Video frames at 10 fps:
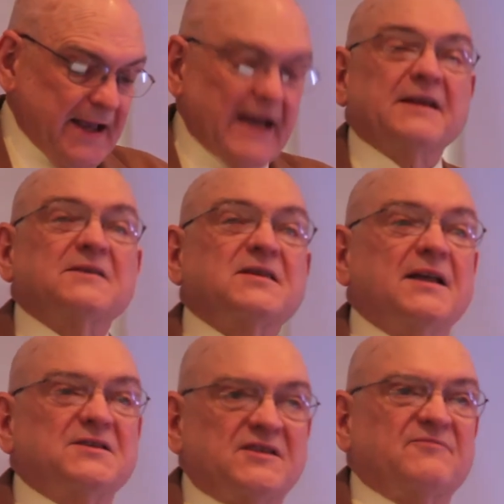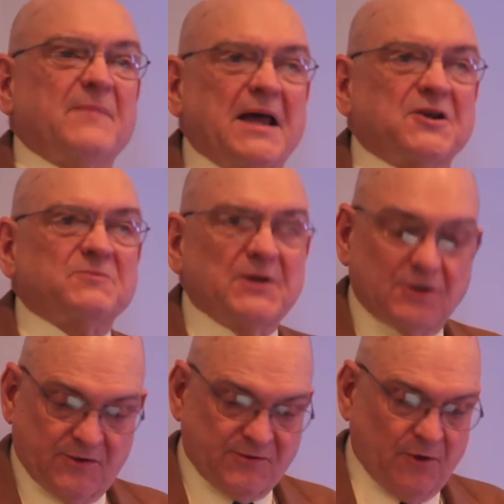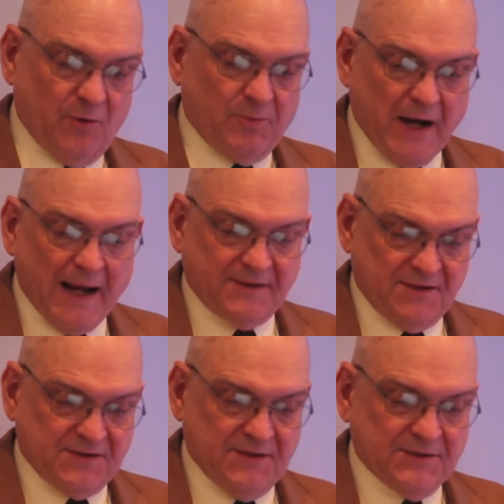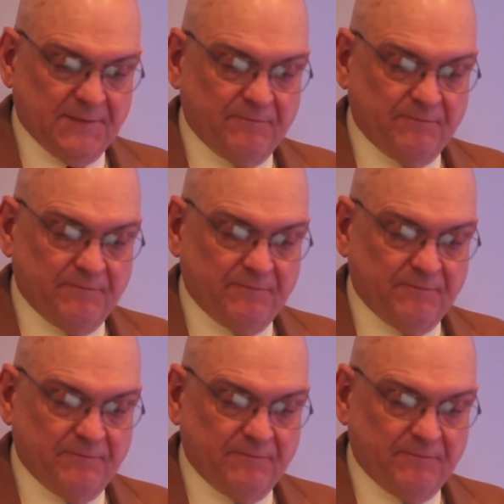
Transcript: and intensive management control practices.